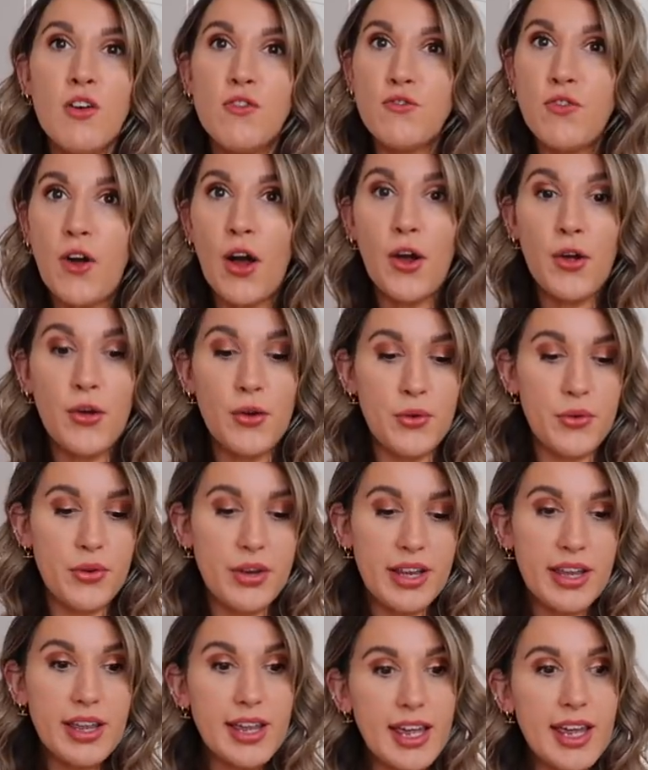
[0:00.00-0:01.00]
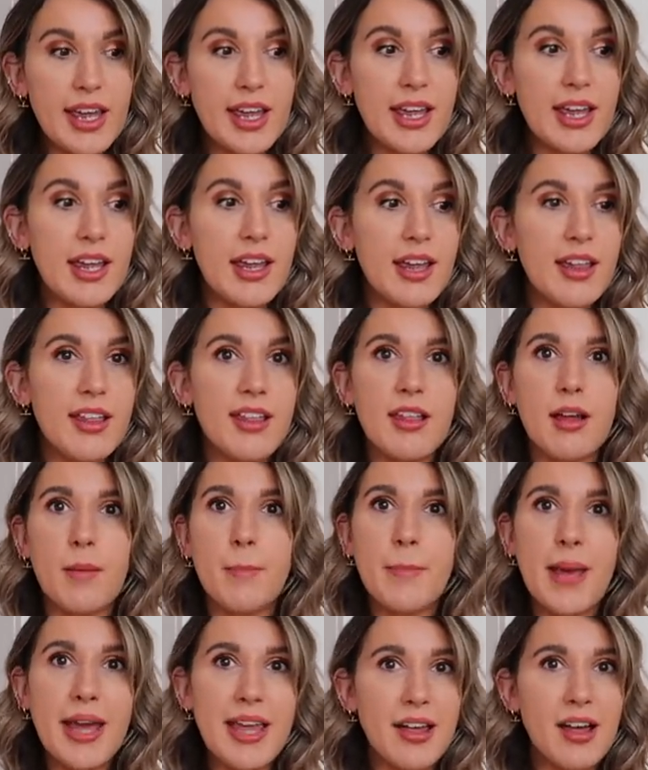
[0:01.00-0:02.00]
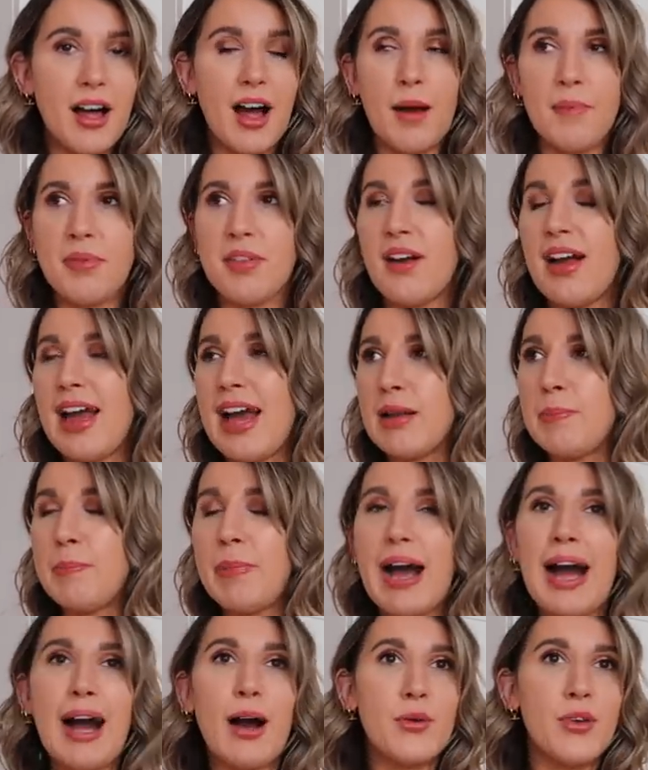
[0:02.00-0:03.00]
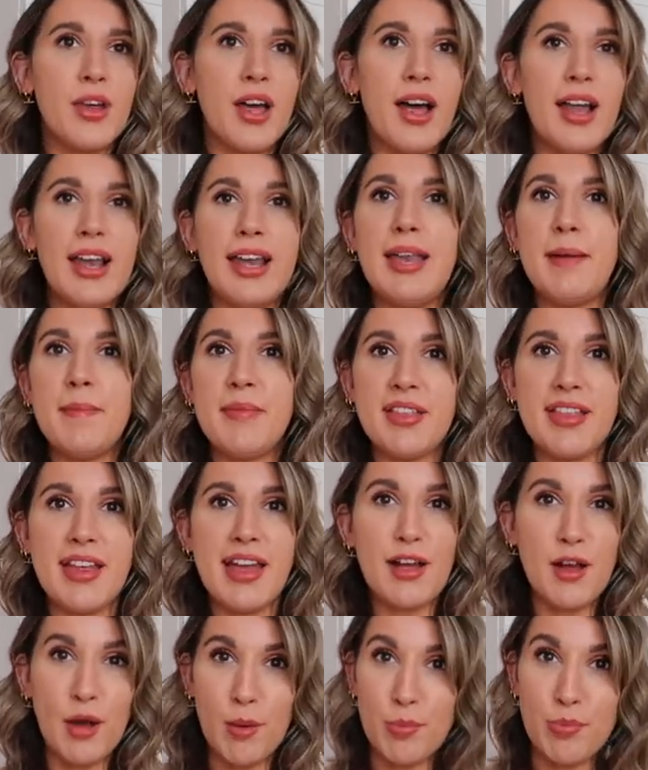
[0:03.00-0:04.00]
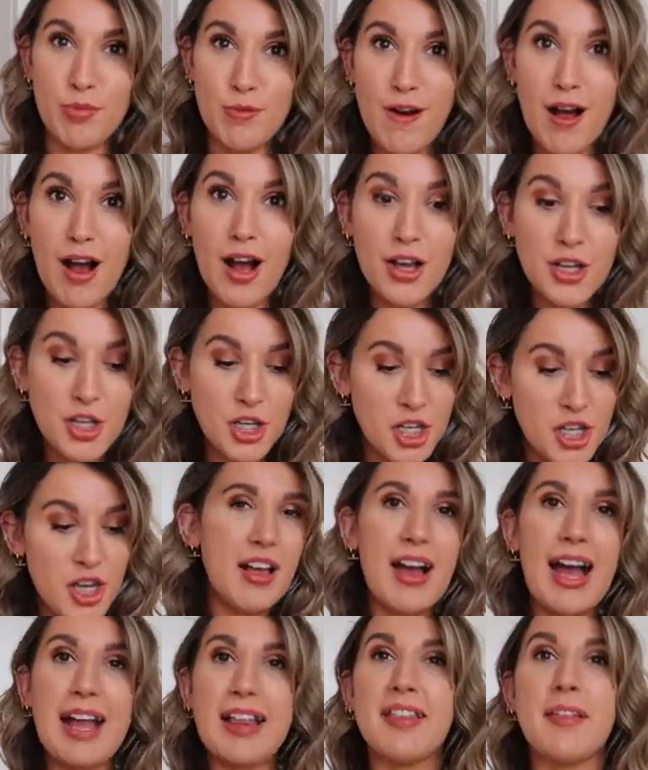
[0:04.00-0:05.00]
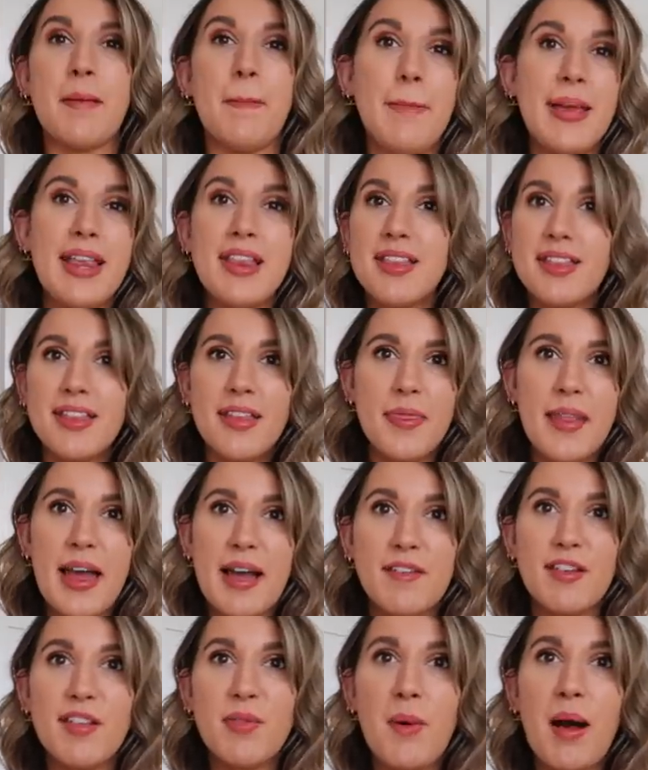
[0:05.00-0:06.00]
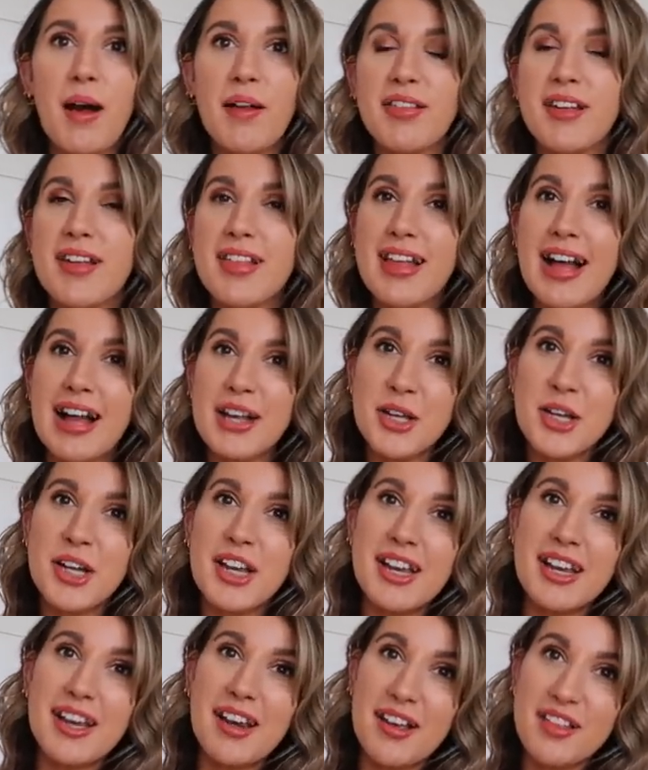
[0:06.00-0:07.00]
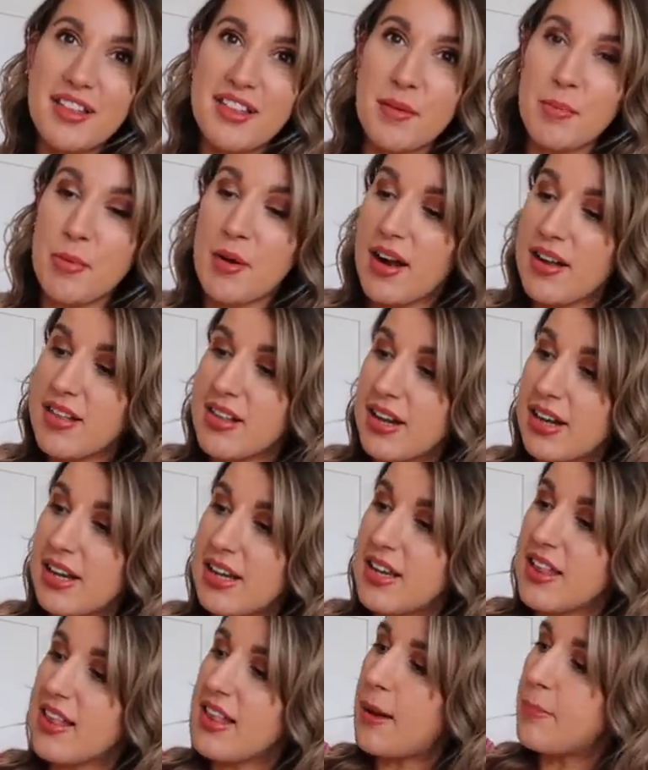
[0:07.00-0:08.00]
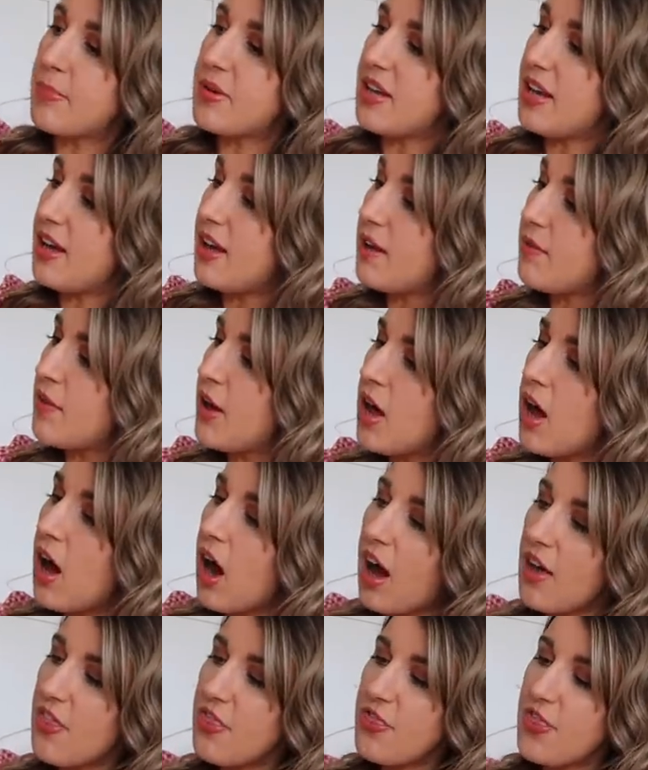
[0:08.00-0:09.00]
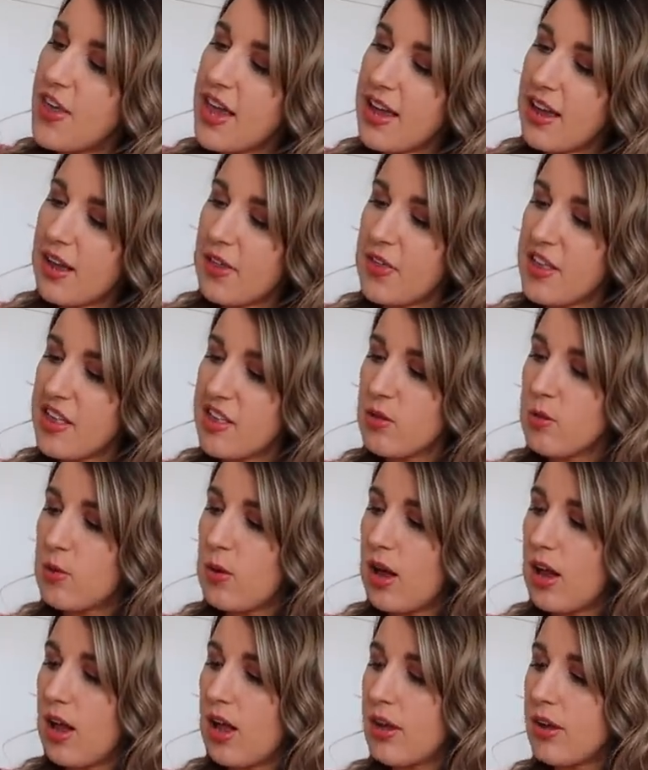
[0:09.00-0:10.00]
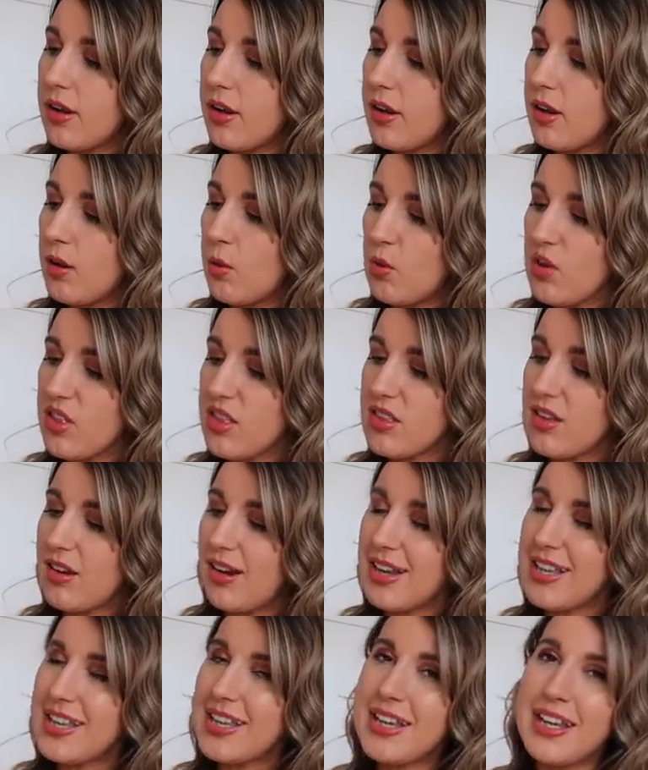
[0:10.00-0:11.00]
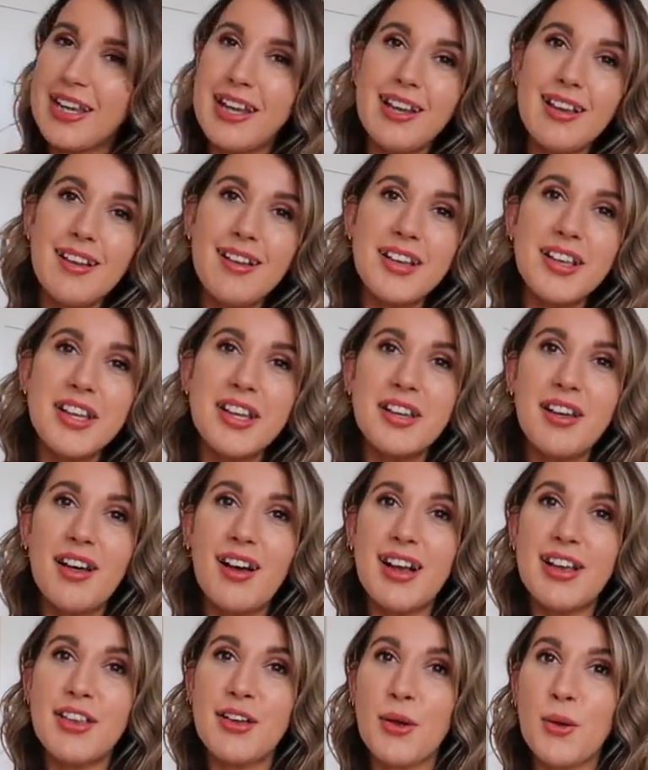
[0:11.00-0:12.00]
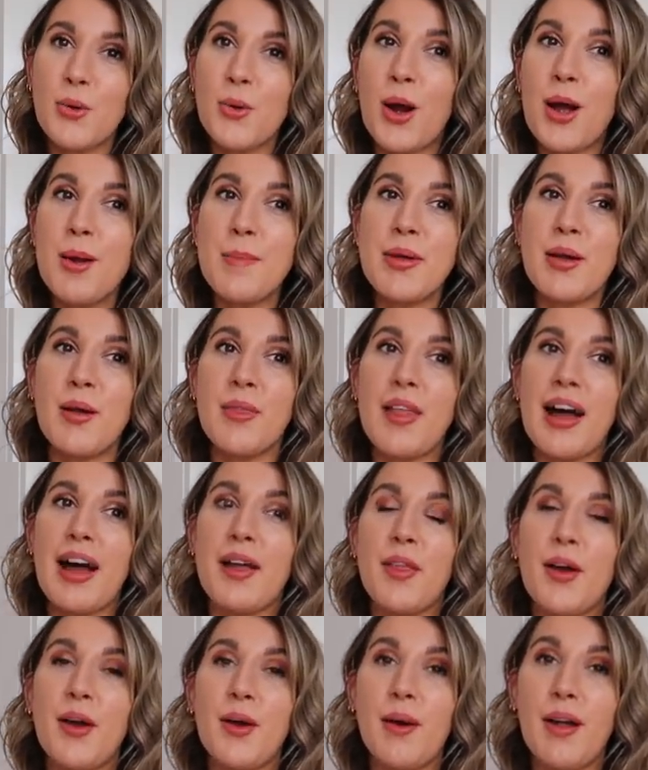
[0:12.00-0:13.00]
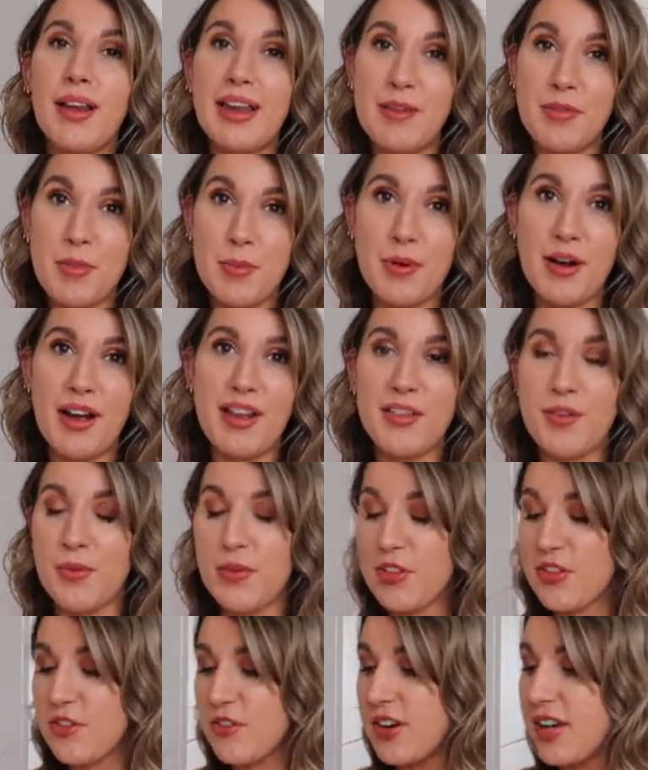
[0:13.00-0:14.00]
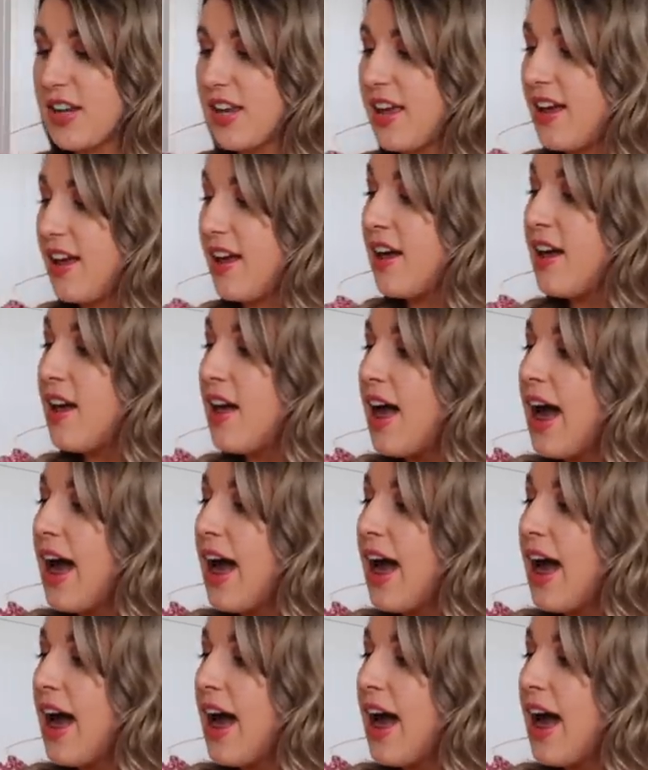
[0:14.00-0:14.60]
phone, keys, makeup, so I had powder, lipstick, brush, I think I had some mints in there as well. So it's actually like surprisingly deceptive. I think this one was $19.99, don't quote me on that though, I'll leave the price on the screen here.